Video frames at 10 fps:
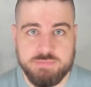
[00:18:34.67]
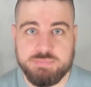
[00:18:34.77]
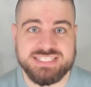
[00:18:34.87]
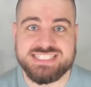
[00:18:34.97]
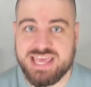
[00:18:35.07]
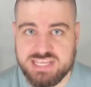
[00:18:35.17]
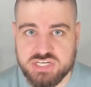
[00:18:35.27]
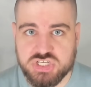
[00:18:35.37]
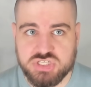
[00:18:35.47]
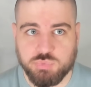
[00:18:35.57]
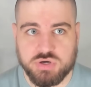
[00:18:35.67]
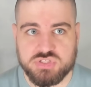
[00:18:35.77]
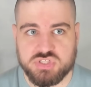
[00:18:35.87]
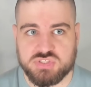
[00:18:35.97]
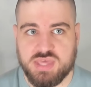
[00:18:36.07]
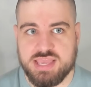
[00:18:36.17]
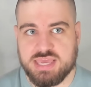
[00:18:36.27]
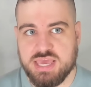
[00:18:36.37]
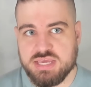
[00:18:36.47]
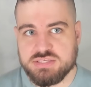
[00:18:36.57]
Maybe Denish, where it's just like,